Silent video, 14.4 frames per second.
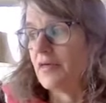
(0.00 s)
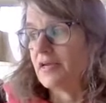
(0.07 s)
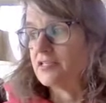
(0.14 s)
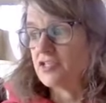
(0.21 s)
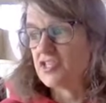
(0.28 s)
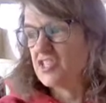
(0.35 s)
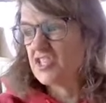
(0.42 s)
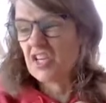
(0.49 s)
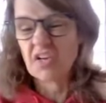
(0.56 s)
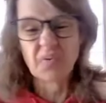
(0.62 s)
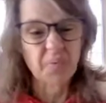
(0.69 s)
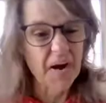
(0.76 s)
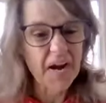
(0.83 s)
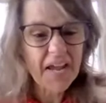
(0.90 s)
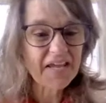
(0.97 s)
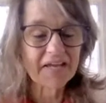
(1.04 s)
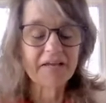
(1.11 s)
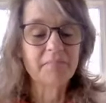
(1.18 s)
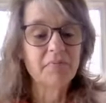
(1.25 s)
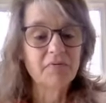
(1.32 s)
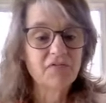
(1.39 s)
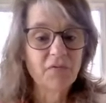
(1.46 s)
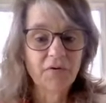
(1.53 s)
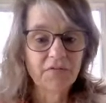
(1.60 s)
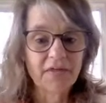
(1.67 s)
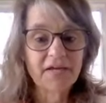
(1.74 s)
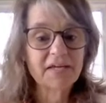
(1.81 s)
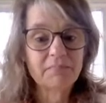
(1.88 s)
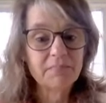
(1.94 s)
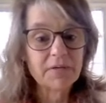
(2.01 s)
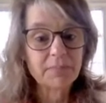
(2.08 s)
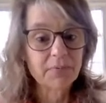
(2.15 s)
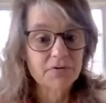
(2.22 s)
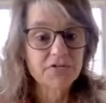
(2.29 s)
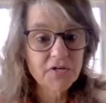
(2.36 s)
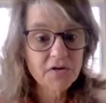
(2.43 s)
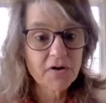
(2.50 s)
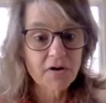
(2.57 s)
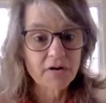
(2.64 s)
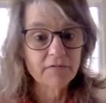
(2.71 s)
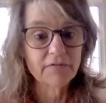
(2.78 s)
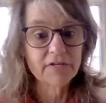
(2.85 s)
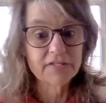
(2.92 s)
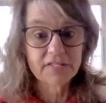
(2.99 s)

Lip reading: they just degrade before they can be preserved.